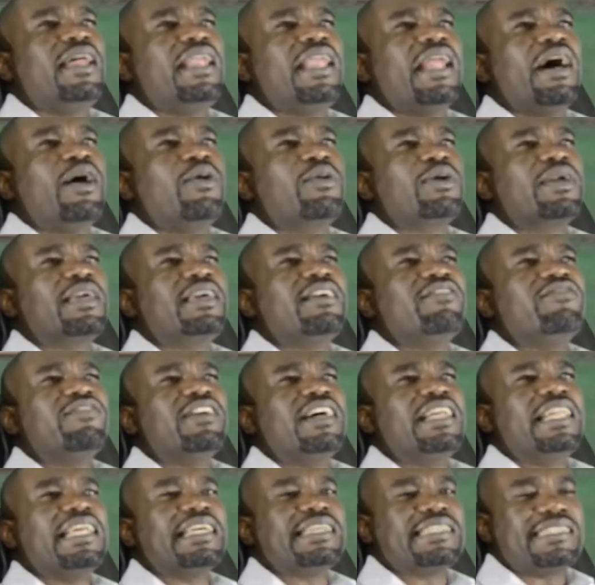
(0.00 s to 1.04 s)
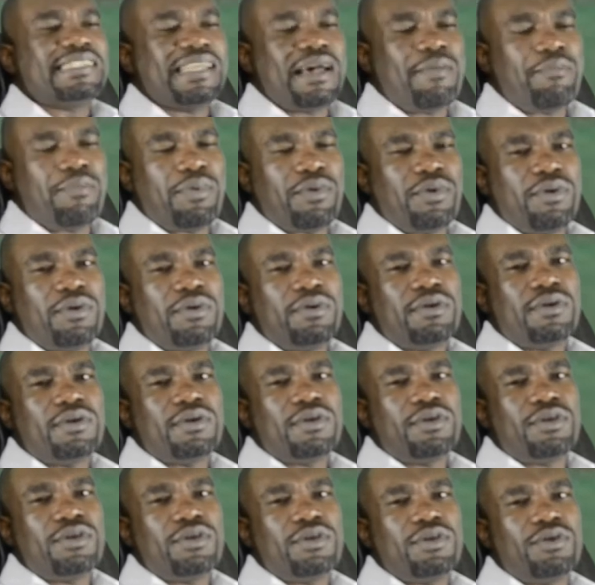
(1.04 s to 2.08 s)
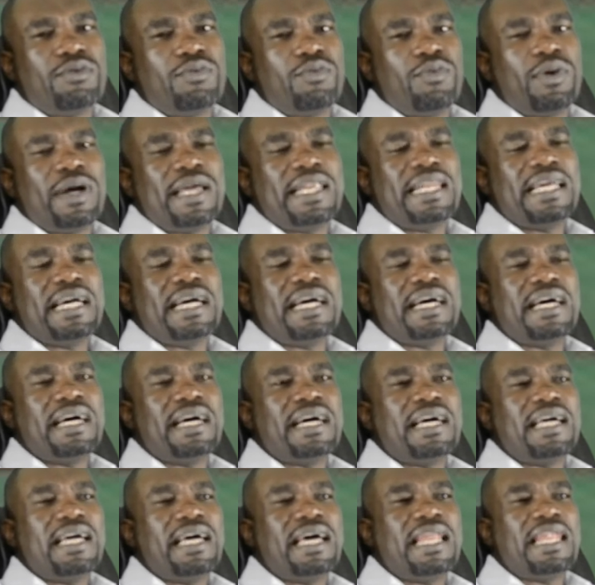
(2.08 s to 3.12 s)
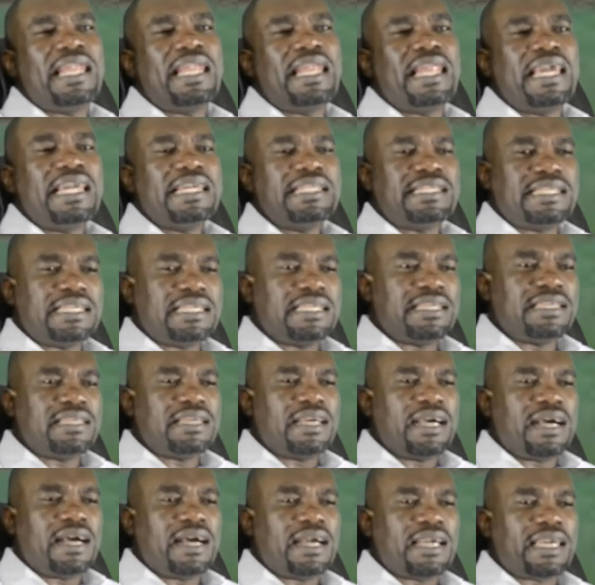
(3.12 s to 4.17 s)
Now, give an example. When a lady